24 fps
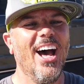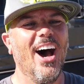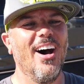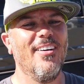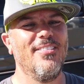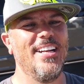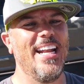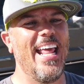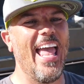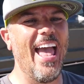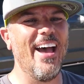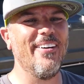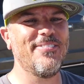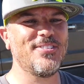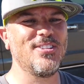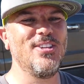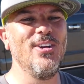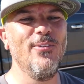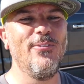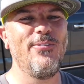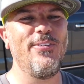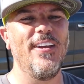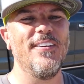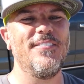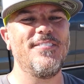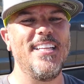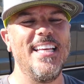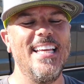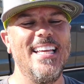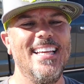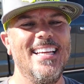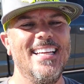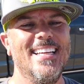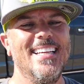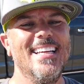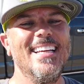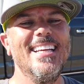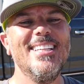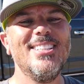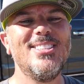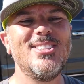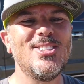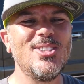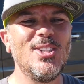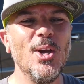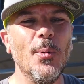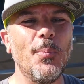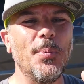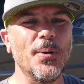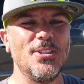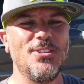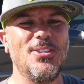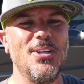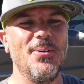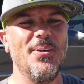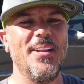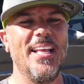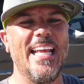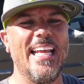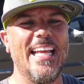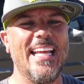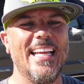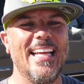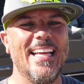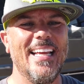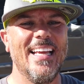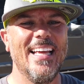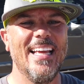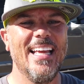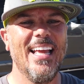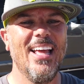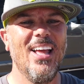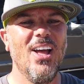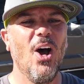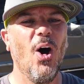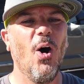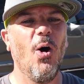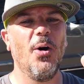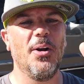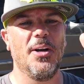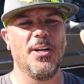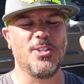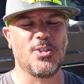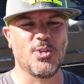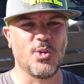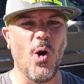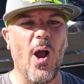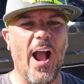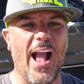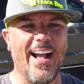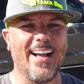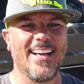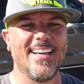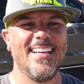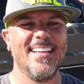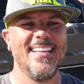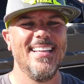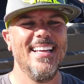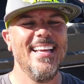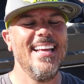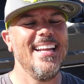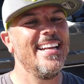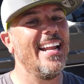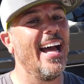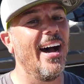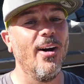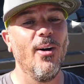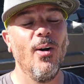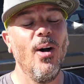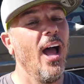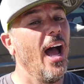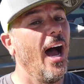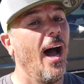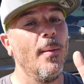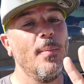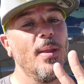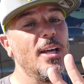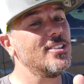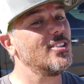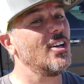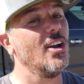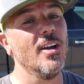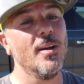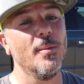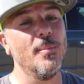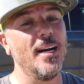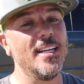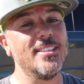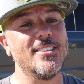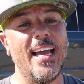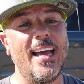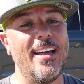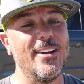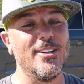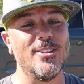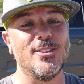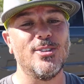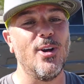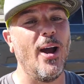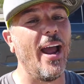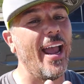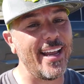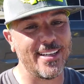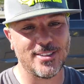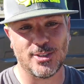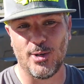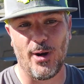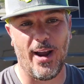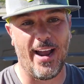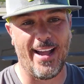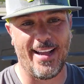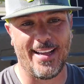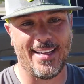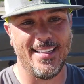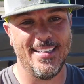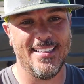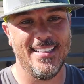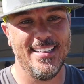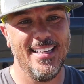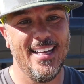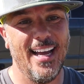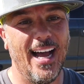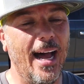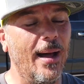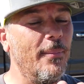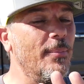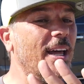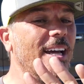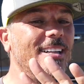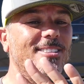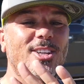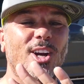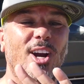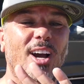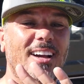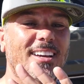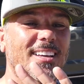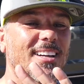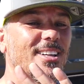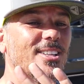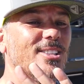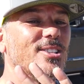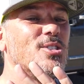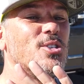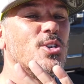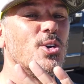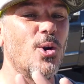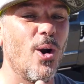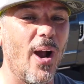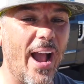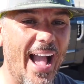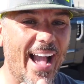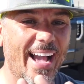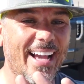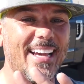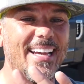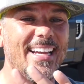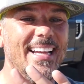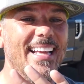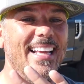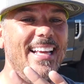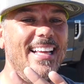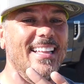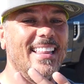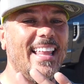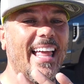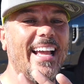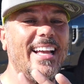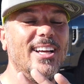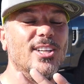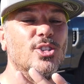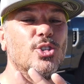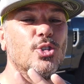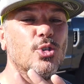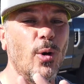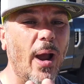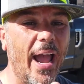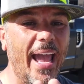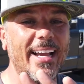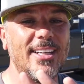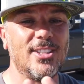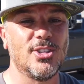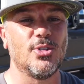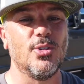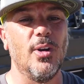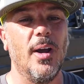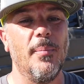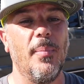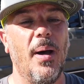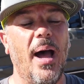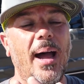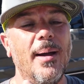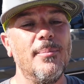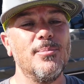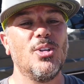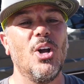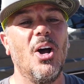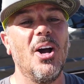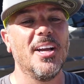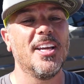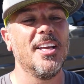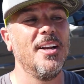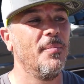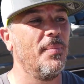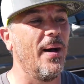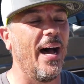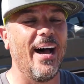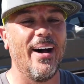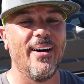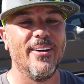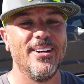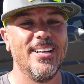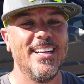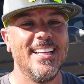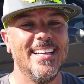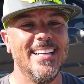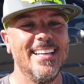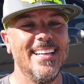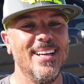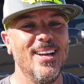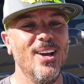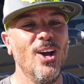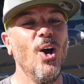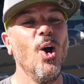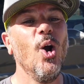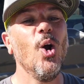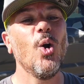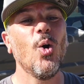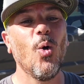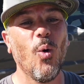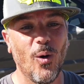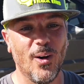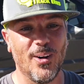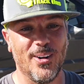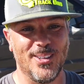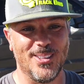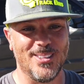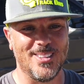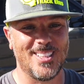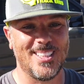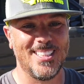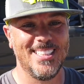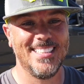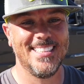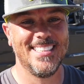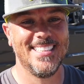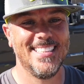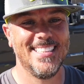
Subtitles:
of an F-250 Super Duty on a track. Now, I'm not talking about down a drag track. I'm not talking a track like a drag strip. I'm talking about corners.